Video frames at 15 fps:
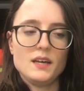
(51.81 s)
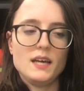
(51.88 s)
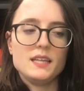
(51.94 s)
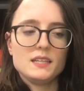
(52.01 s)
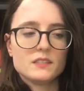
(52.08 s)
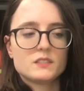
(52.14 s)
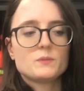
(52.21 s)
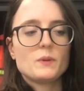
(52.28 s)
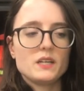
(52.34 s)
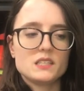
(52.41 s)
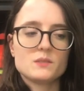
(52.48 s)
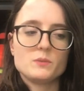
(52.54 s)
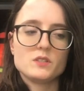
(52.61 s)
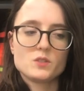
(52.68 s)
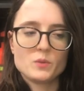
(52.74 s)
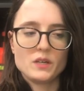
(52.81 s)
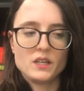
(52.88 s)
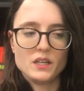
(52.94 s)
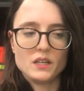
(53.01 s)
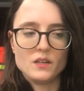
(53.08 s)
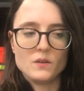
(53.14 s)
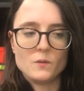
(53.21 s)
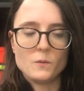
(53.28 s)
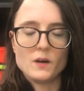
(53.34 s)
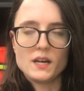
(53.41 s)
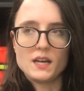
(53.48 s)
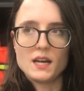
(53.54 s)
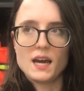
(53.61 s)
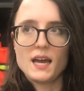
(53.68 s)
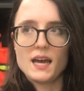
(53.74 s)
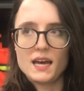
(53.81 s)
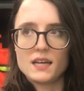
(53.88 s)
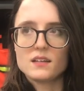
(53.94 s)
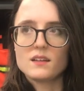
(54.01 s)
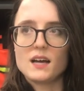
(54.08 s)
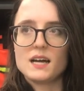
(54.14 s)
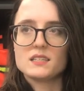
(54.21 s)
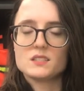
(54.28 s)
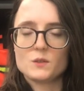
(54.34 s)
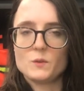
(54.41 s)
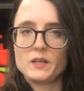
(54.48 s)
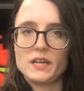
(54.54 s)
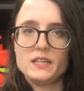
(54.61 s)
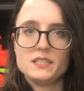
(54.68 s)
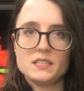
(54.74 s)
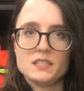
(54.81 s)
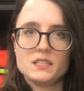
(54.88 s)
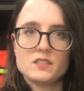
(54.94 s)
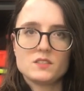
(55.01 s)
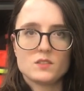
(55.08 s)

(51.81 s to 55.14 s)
in the space between when I had class and when I didn't.